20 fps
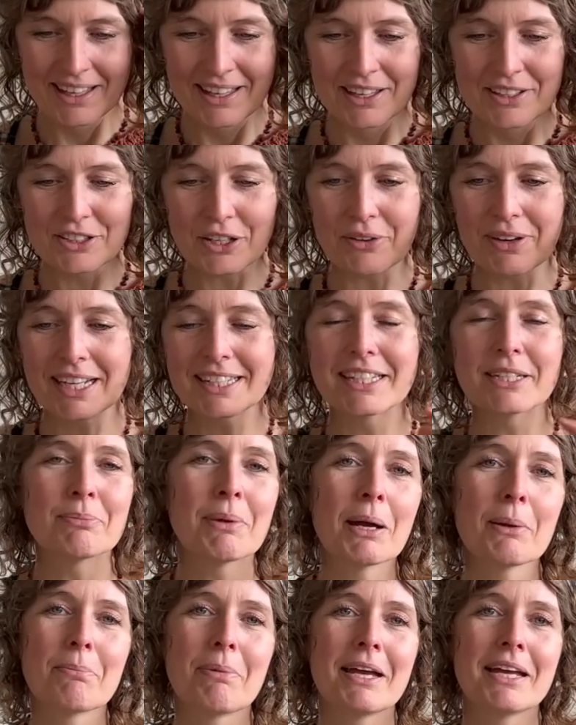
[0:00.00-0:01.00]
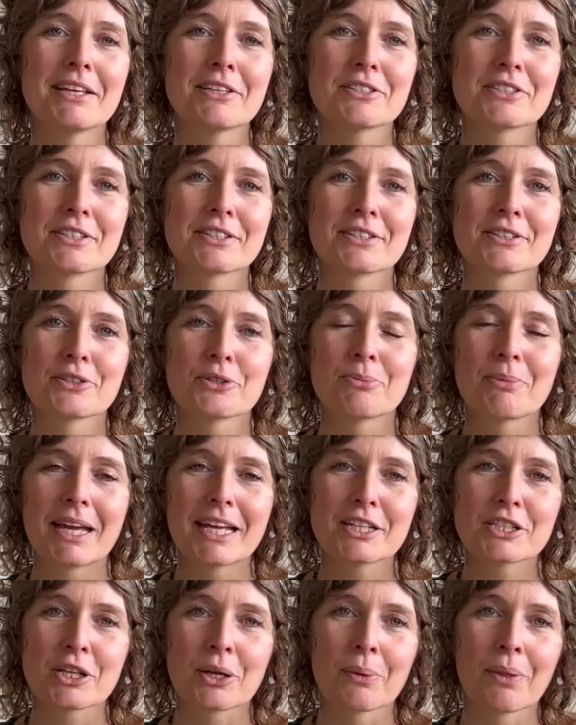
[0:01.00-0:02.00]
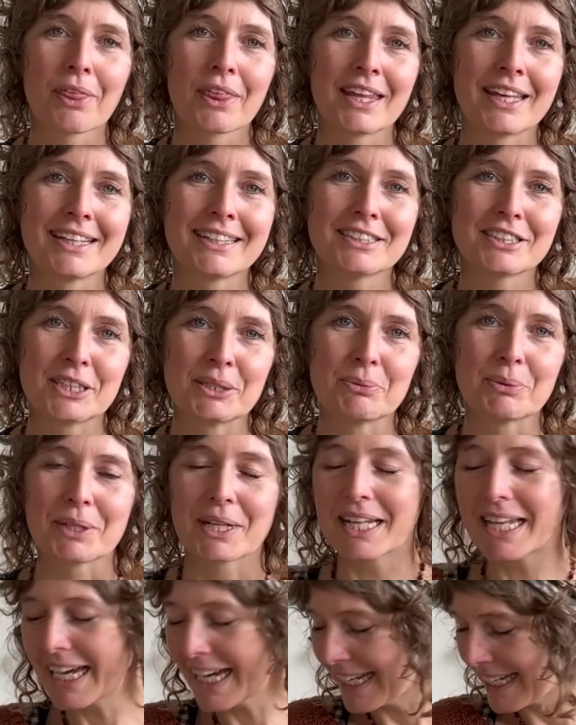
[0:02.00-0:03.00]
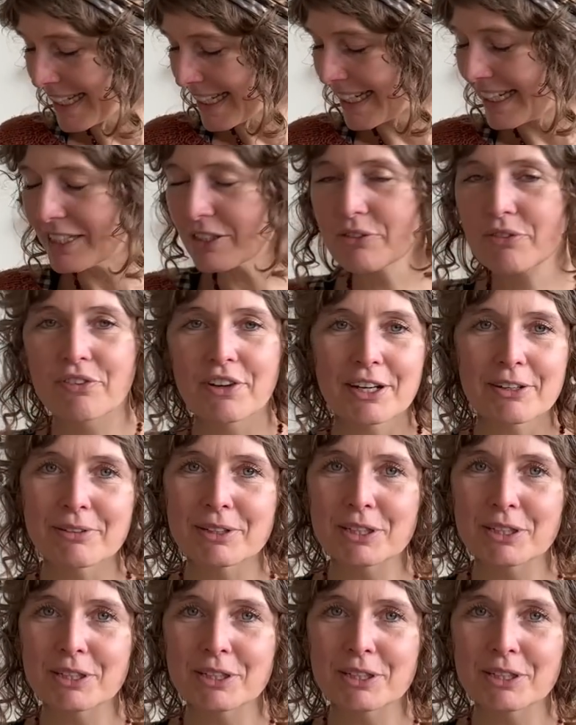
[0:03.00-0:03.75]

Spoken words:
so I did my best to make something she would like. It's very